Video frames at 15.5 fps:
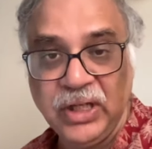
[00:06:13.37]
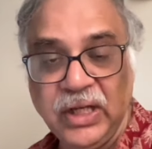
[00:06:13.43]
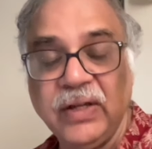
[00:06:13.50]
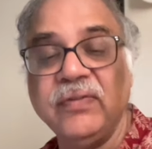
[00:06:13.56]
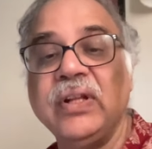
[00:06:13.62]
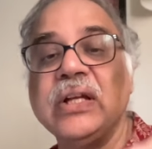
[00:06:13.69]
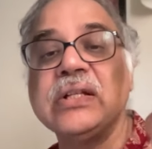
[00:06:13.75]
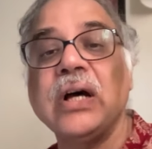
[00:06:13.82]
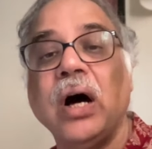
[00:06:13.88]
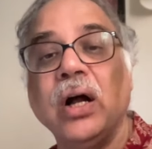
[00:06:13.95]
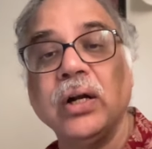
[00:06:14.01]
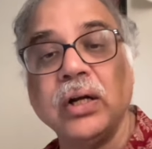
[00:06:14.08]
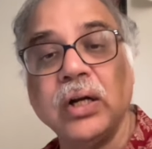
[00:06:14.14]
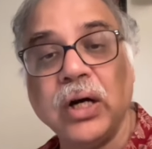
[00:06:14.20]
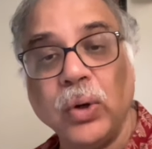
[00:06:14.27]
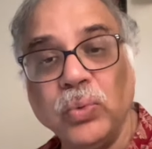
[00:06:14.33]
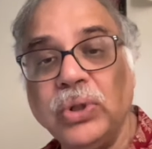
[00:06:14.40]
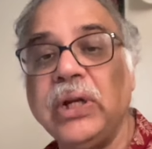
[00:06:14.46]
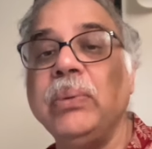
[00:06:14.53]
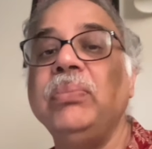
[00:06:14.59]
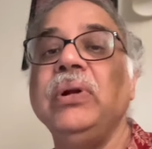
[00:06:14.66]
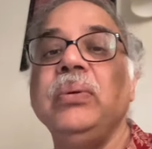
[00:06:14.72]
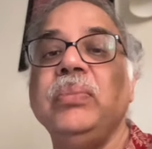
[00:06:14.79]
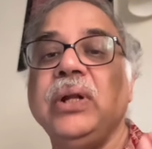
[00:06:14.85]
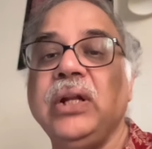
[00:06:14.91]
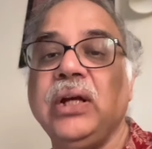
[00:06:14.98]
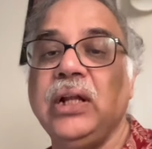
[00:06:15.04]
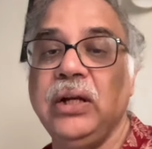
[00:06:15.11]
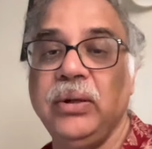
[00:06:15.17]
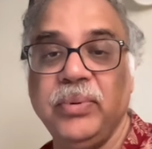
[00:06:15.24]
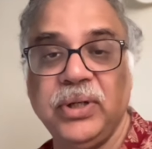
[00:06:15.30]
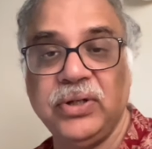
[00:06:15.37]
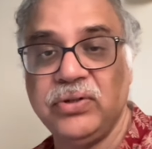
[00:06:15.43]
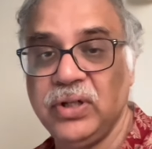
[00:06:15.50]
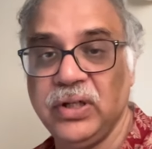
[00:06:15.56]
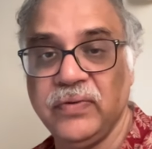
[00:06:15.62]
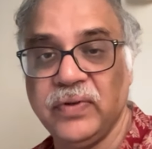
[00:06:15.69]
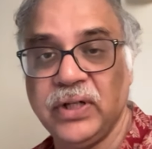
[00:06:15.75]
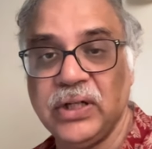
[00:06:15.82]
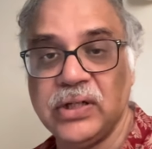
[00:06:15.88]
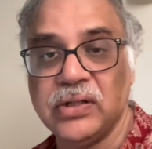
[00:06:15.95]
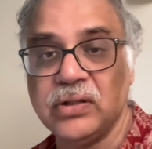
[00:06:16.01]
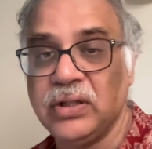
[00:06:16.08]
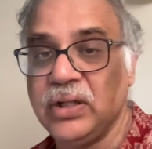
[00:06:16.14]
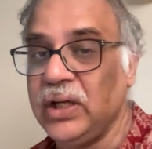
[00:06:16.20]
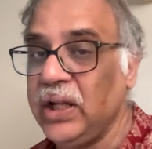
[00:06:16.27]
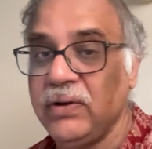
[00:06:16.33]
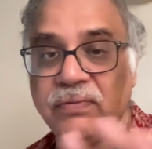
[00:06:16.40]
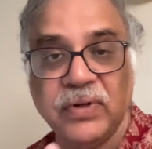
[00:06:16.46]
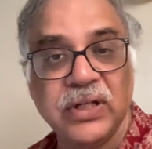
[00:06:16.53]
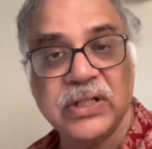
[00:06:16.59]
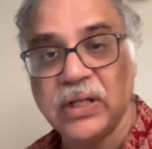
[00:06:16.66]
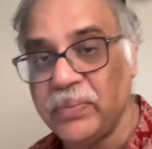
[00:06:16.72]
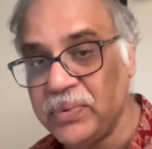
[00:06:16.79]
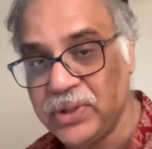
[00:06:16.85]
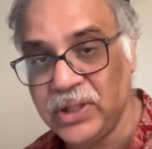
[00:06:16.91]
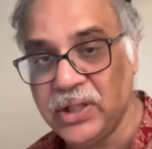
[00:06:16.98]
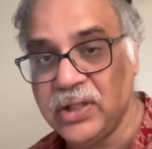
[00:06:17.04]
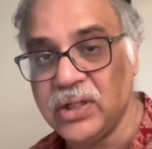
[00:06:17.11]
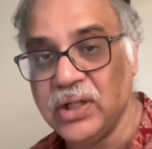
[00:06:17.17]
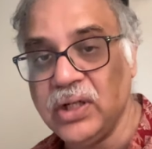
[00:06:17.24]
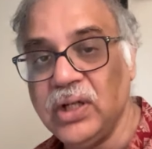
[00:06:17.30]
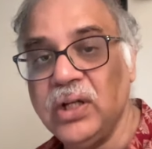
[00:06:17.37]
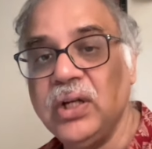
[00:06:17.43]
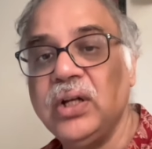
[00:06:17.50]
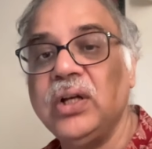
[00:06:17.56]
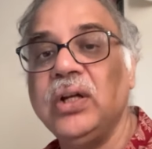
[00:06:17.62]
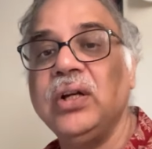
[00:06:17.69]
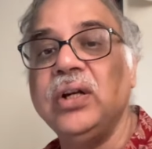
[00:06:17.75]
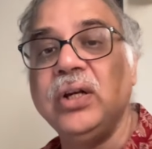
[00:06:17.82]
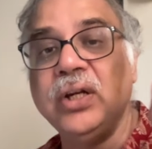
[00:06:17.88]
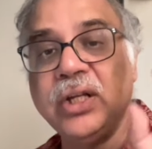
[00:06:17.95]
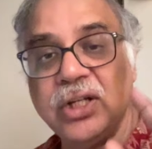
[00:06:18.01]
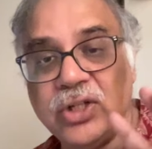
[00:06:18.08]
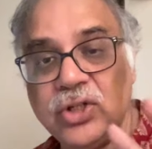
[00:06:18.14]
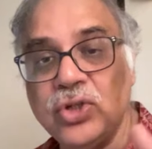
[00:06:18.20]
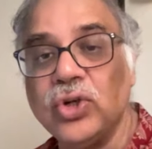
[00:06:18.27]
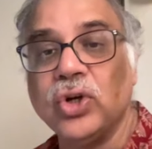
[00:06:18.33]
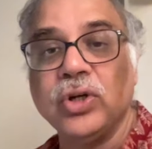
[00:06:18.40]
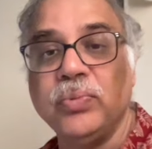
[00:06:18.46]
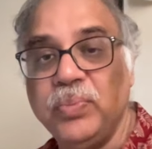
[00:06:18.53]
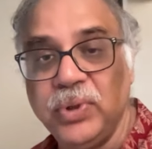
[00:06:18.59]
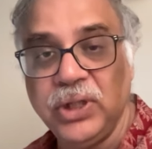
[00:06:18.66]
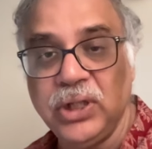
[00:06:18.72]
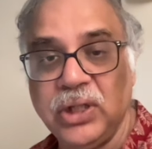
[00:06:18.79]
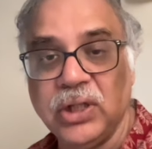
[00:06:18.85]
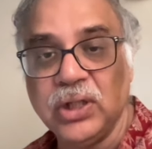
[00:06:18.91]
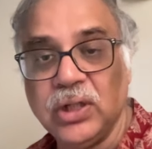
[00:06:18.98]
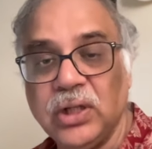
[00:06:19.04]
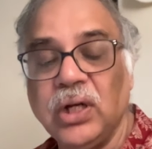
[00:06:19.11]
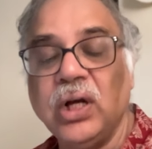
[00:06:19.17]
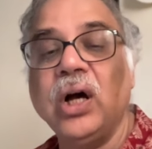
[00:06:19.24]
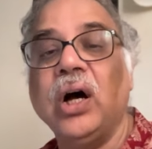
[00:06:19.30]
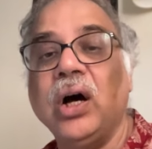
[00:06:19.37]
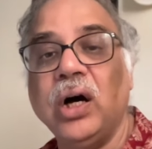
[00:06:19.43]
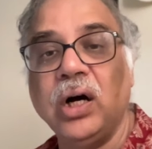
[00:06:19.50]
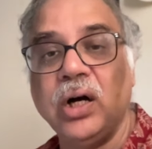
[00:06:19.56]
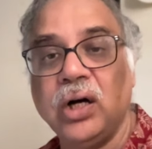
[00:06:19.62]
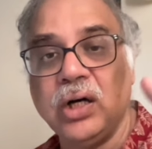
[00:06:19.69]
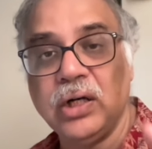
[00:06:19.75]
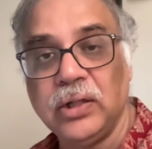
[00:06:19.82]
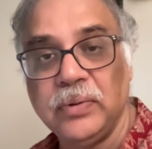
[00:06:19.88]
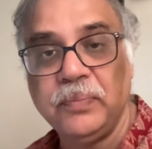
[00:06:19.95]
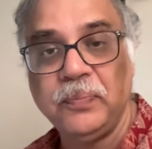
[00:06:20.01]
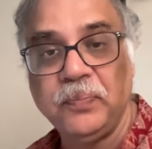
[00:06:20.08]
If there are uncountably many elementary events, then every subset need not be an